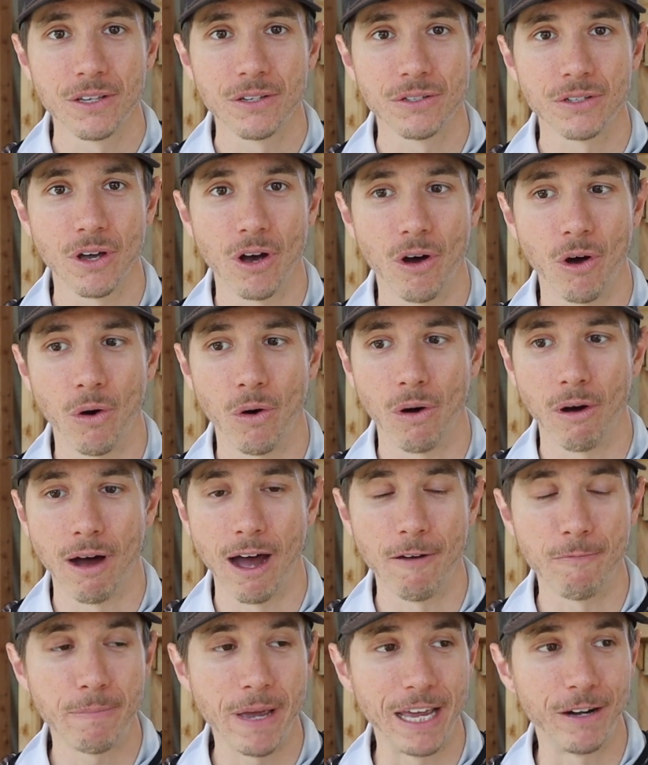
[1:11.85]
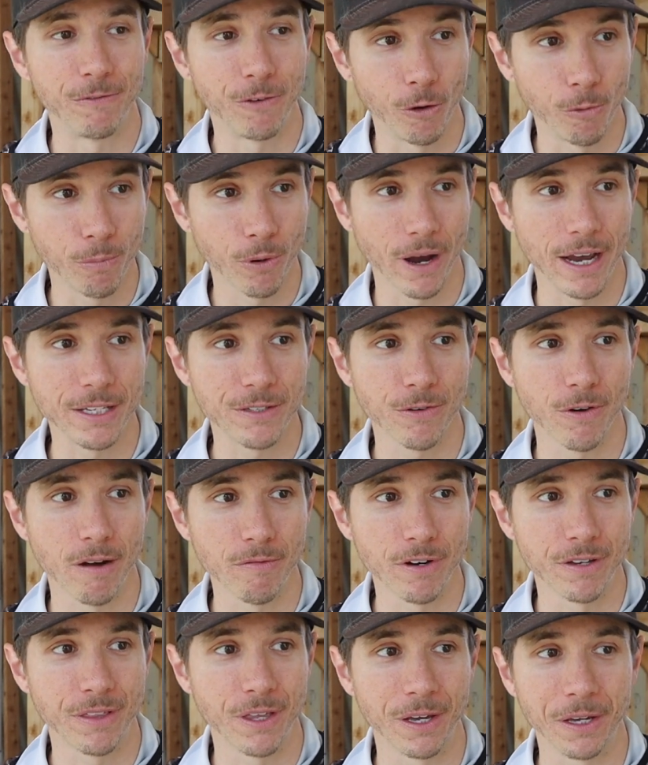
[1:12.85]
So I paid full price for
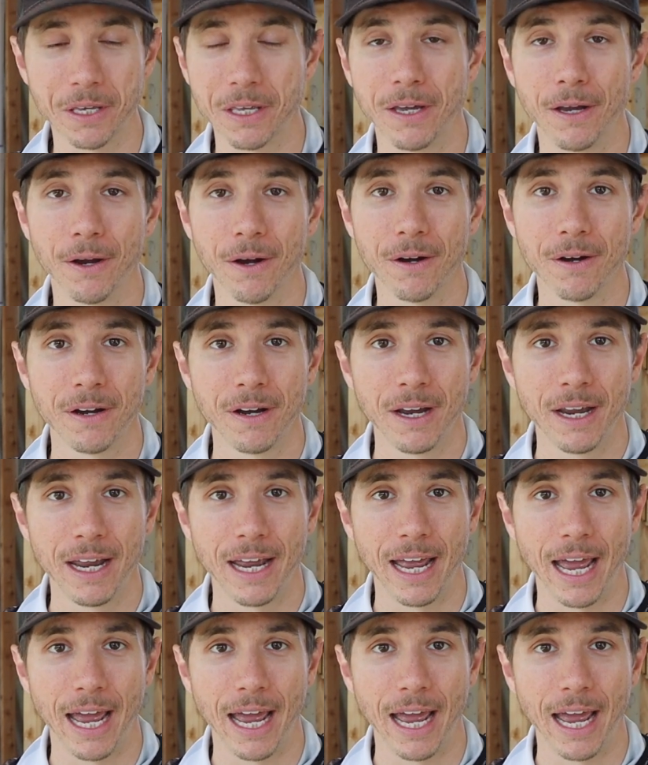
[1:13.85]
everything here.